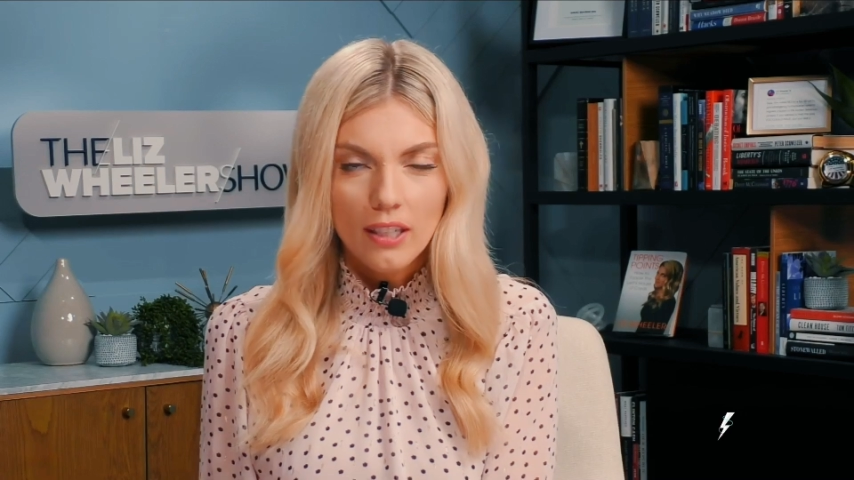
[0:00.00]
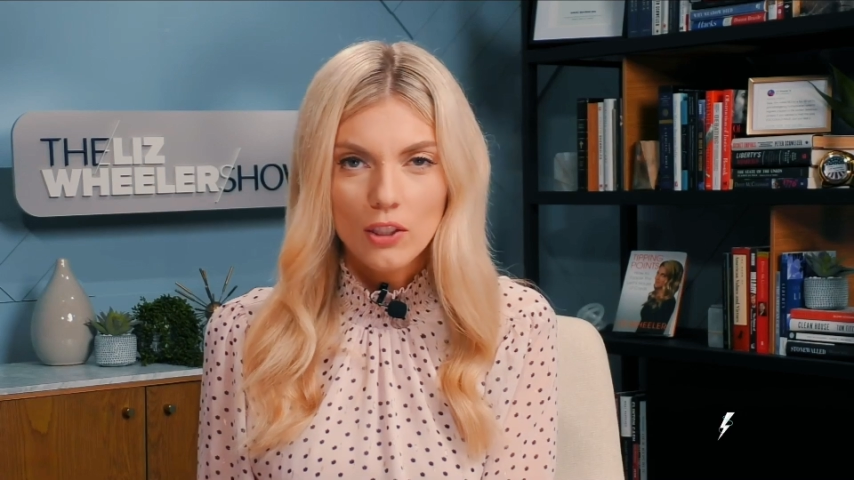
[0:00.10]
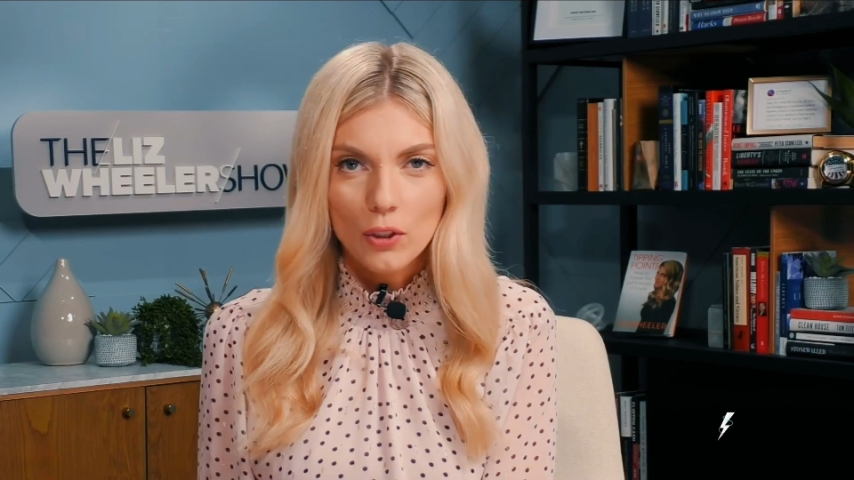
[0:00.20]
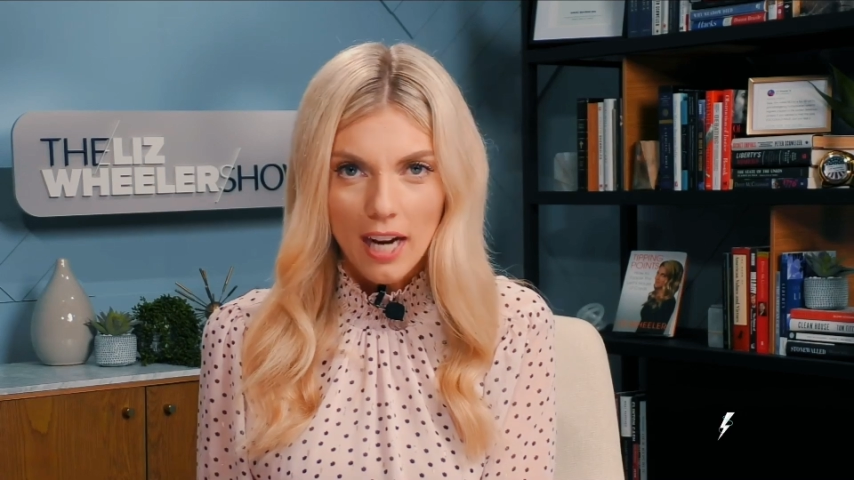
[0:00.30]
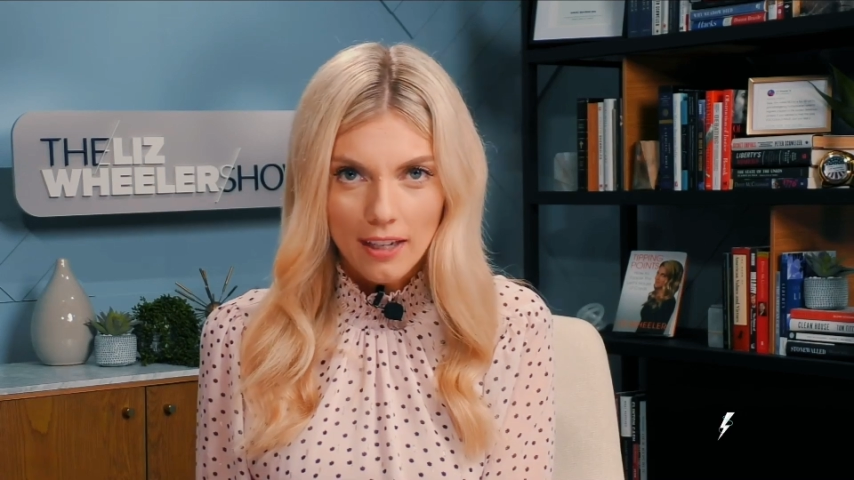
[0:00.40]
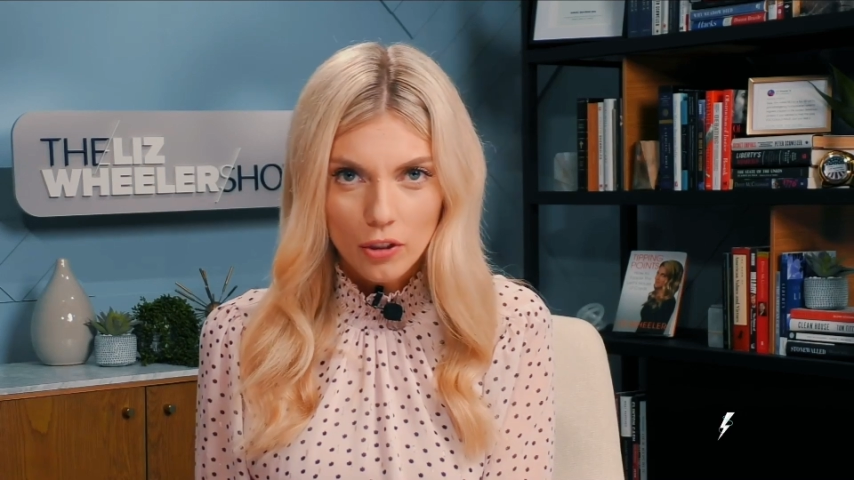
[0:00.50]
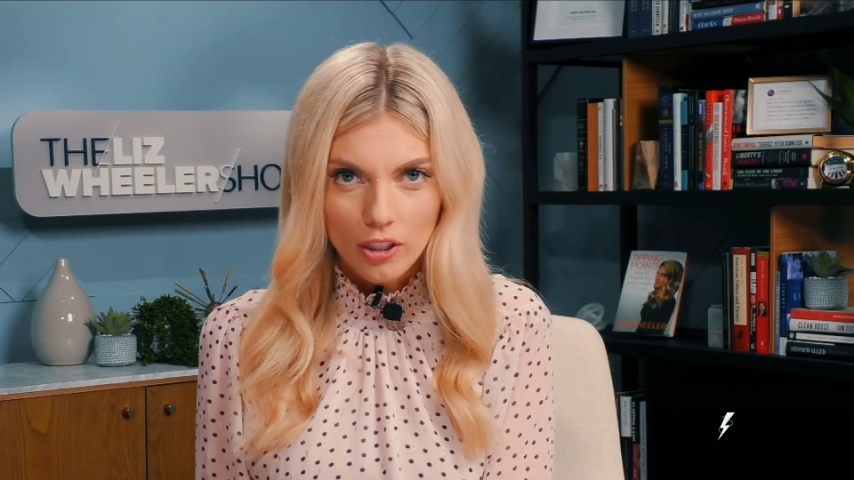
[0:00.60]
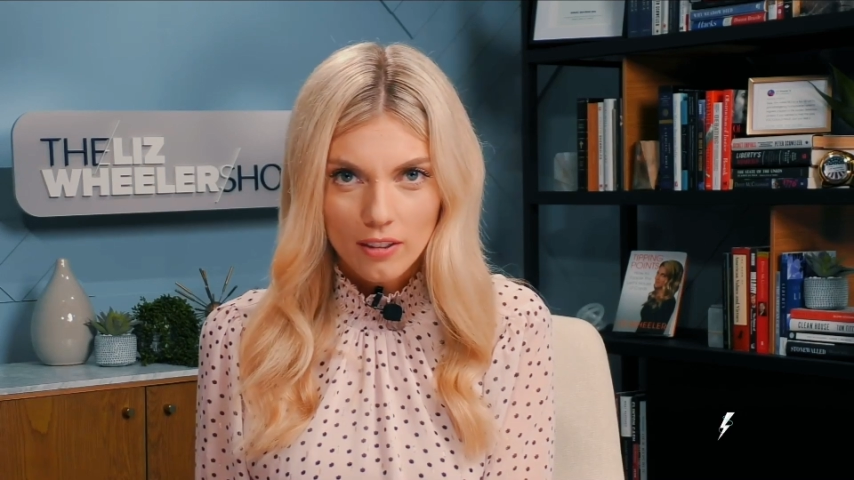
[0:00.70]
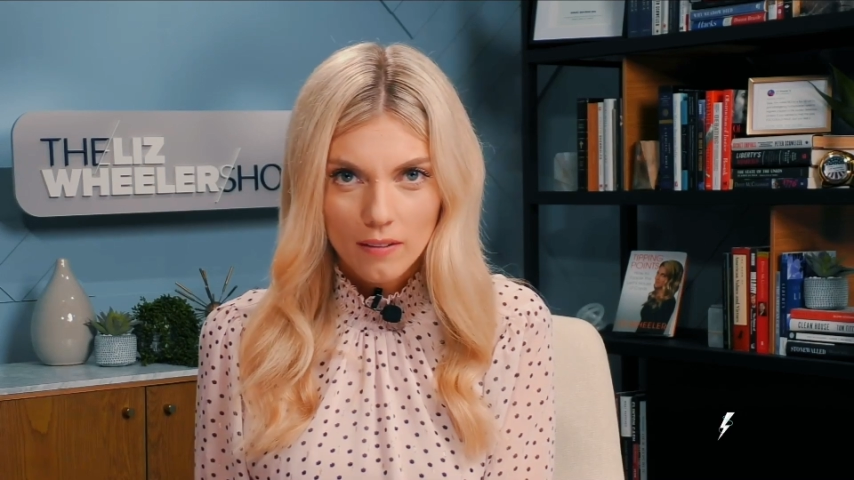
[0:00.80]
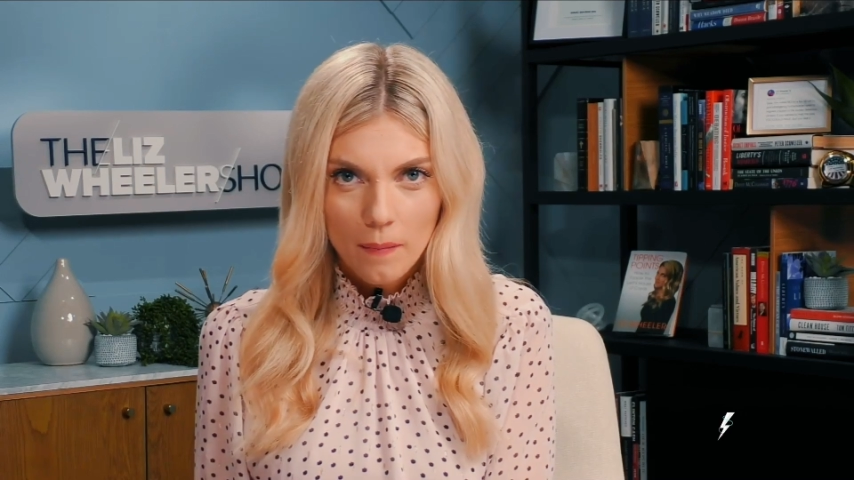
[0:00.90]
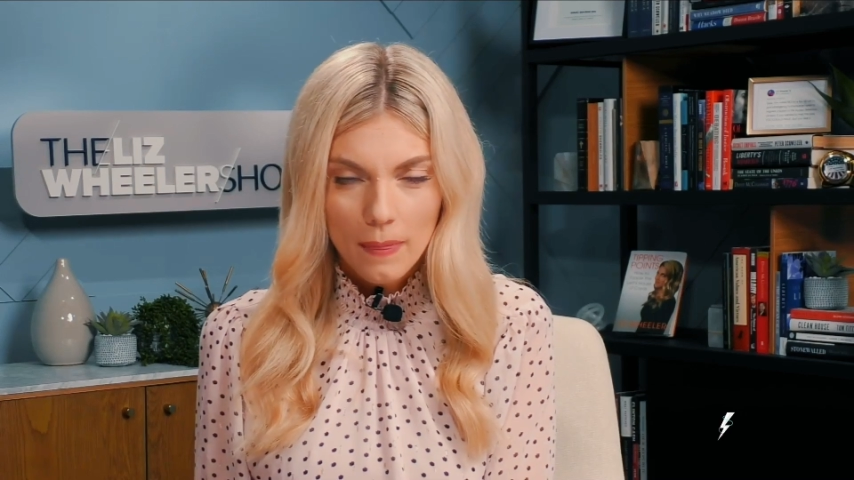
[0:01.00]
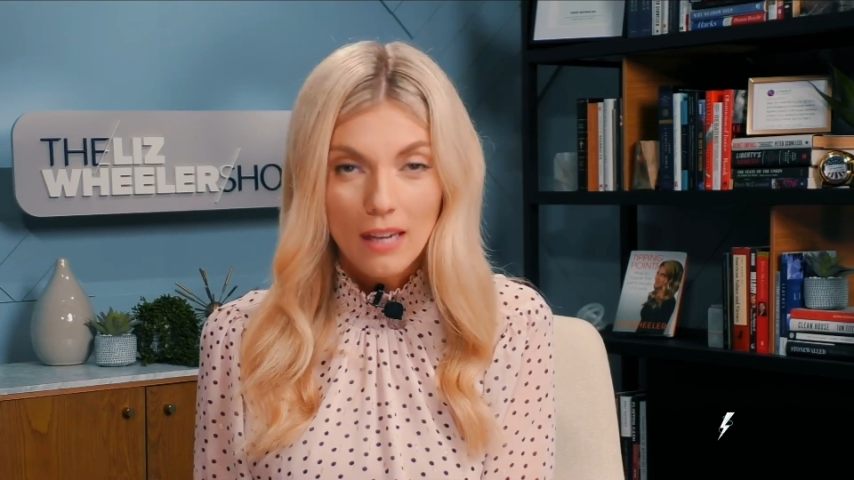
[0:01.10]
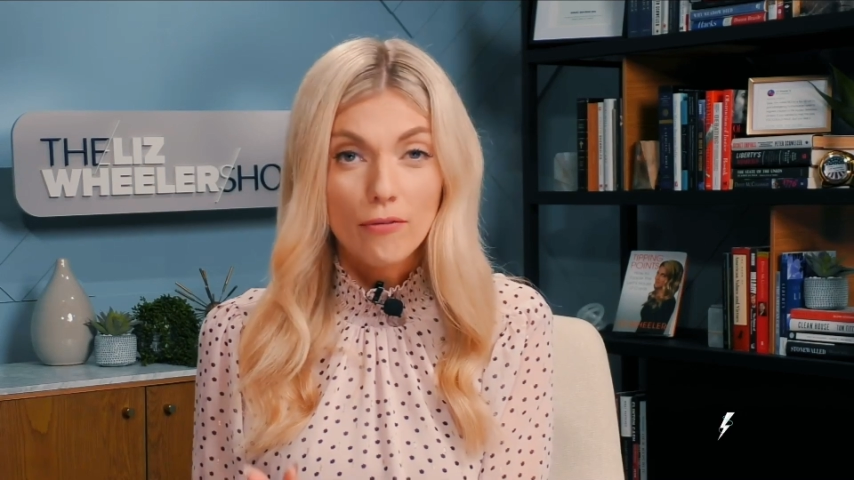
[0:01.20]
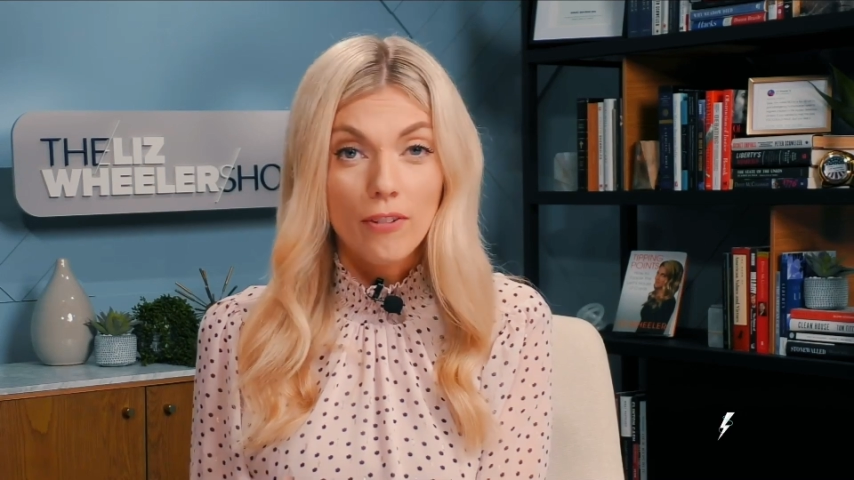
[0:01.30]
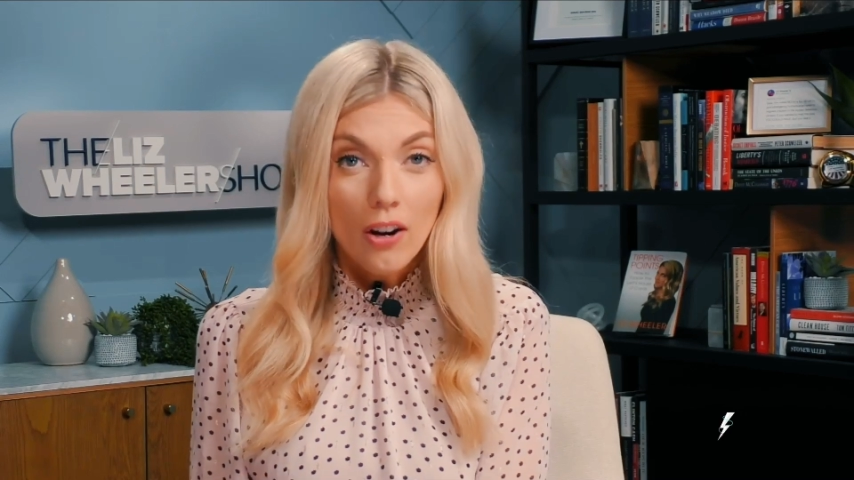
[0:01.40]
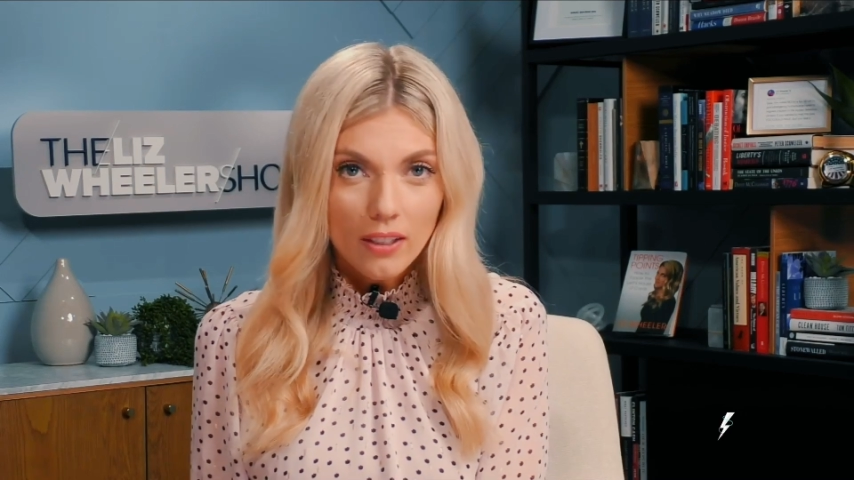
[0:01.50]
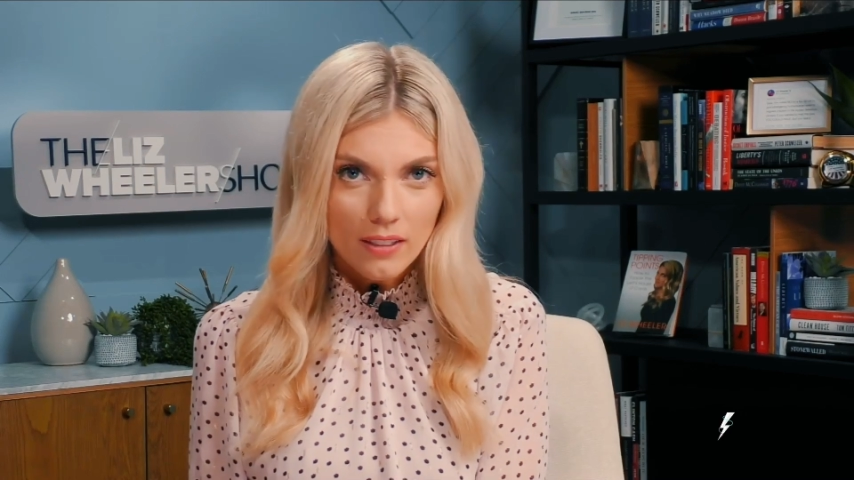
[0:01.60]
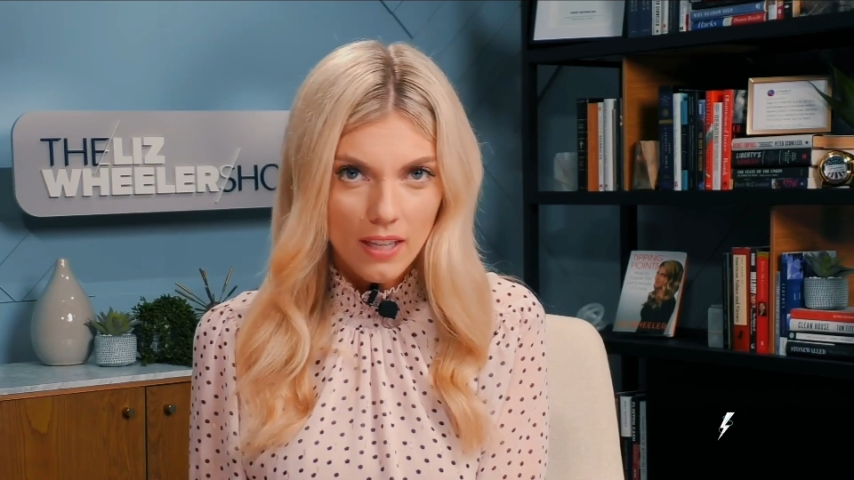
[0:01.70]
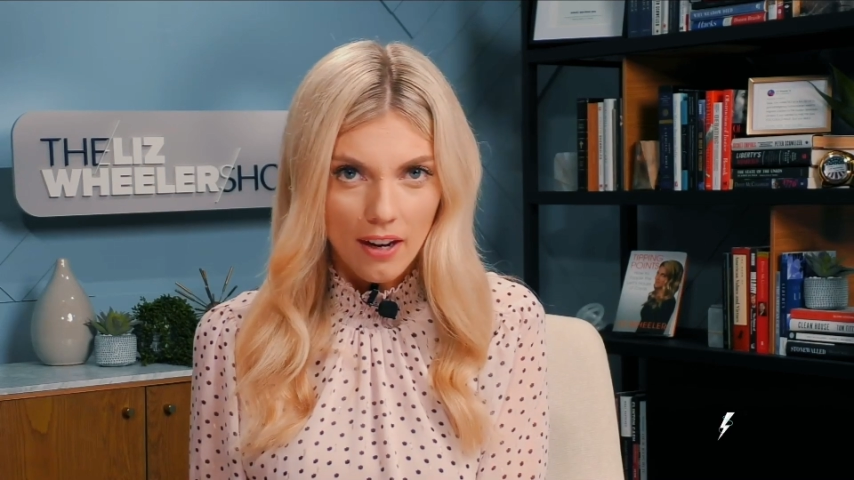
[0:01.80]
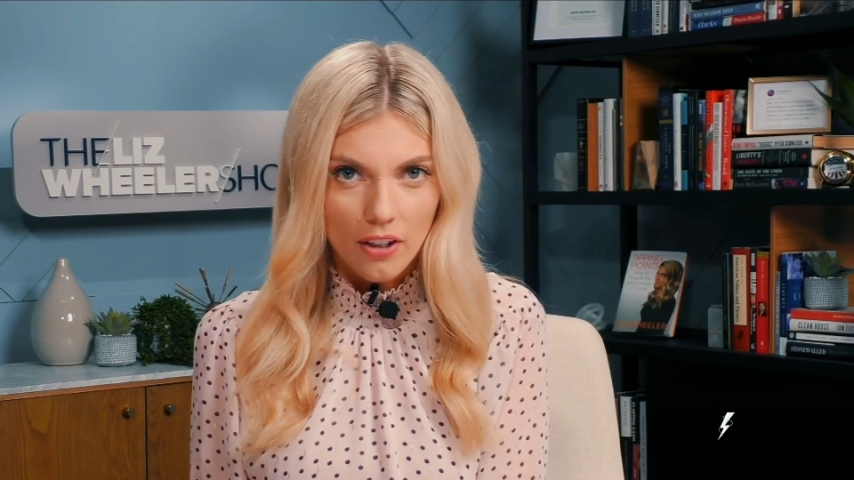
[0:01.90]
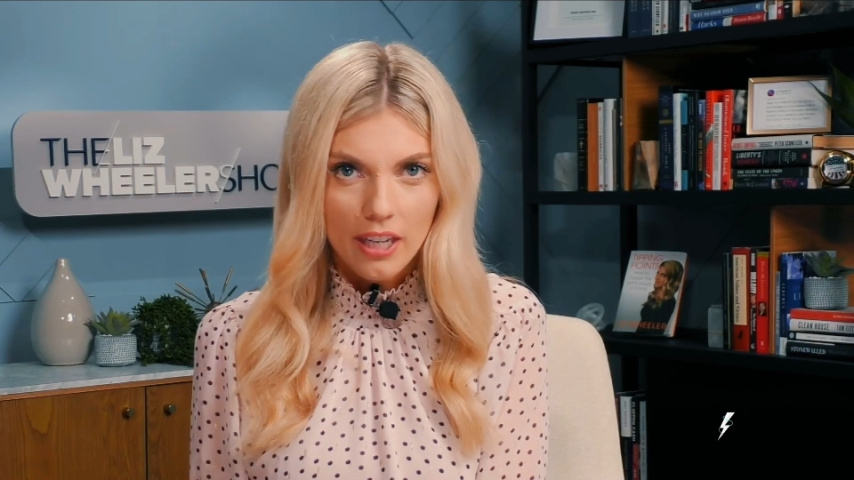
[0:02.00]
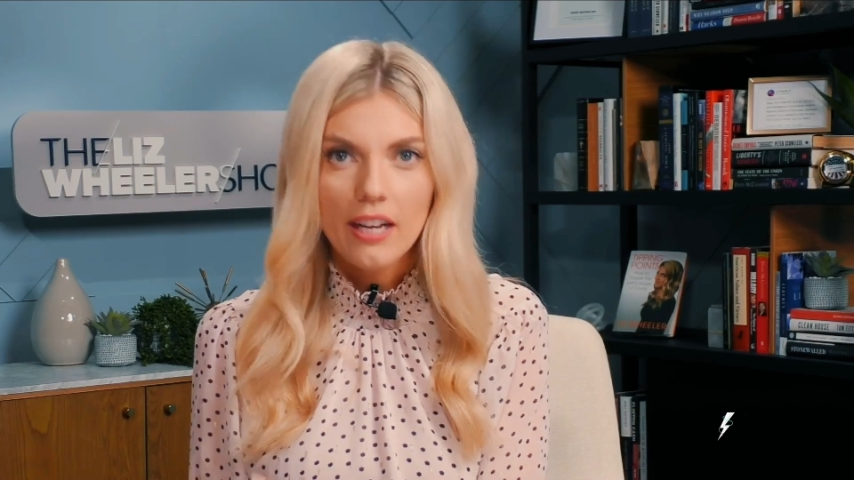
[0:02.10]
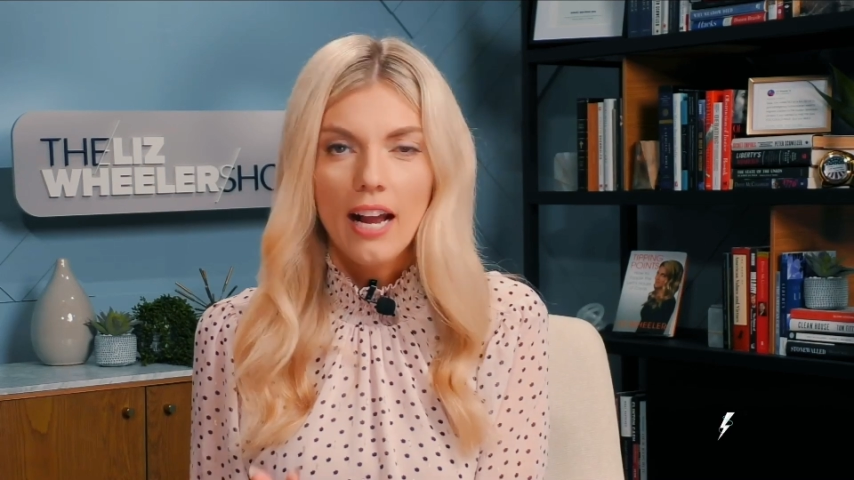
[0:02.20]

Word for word: interaction a voluntary